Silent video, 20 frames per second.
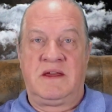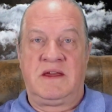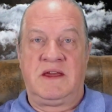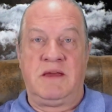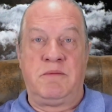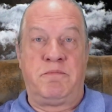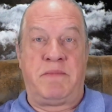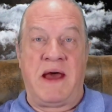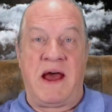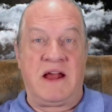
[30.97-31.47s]

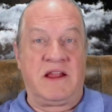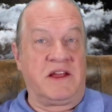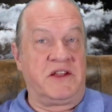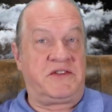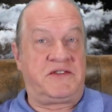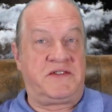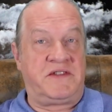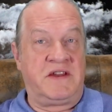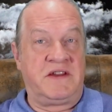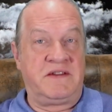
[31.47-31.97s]
He
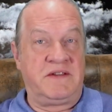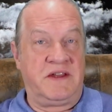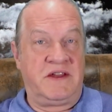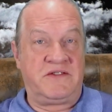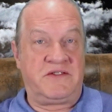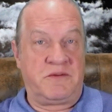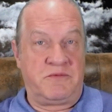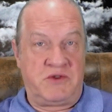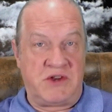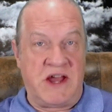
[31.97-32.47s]
balanced
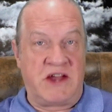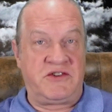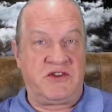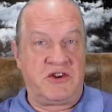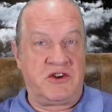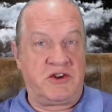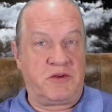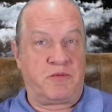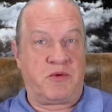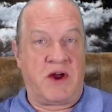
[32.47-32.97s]
his
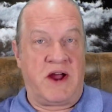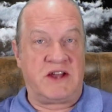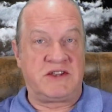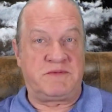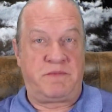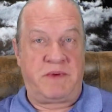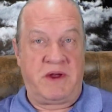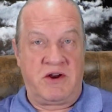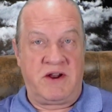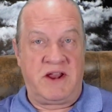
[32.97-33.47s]
objection to
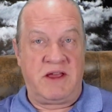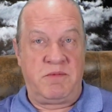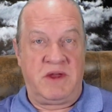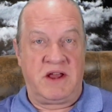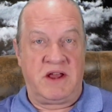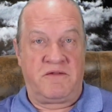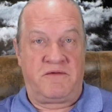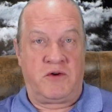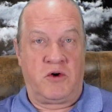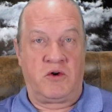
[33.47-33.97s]
prosperity
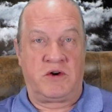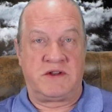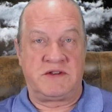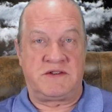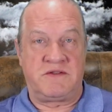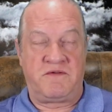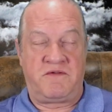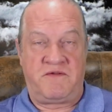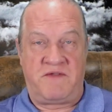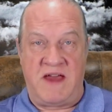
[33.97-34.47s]
being a
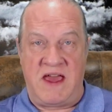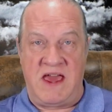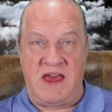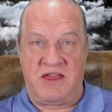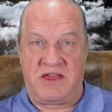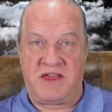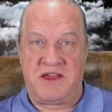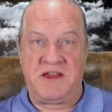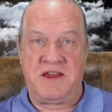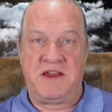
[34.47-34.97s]
focus of
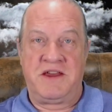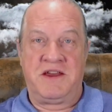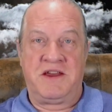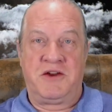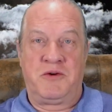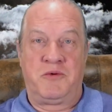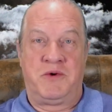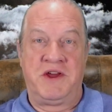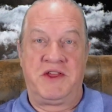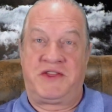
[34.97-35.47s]
faith
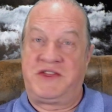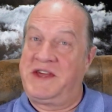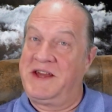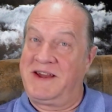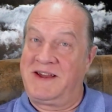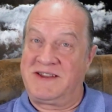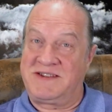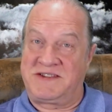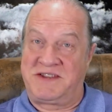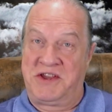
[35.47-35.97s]
with
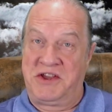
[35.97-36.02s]
this.